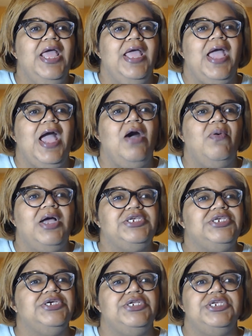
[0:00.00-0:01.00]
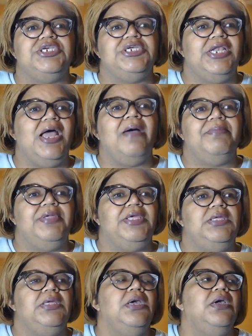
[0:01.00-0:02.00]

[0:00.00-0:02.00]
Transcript: and how I should and should not be